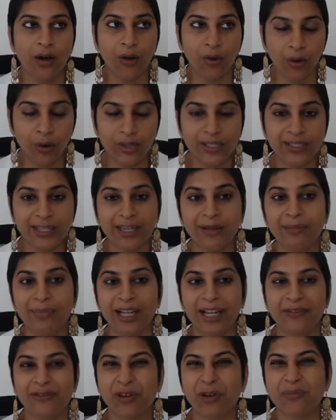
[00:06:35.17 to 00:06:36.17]
hosting
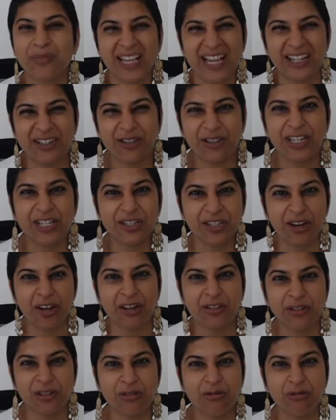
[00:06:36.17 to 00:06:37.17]
platforms actually
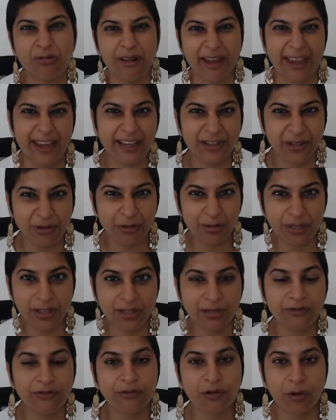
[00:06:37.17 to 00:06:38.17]
charge you
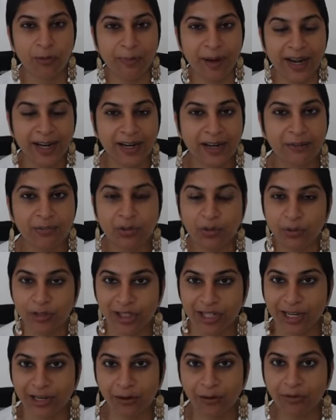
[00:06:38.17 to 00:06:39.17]
extra for backups, which
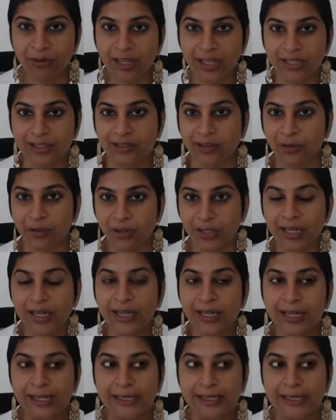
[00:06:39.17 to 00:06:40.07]
I don't think is a good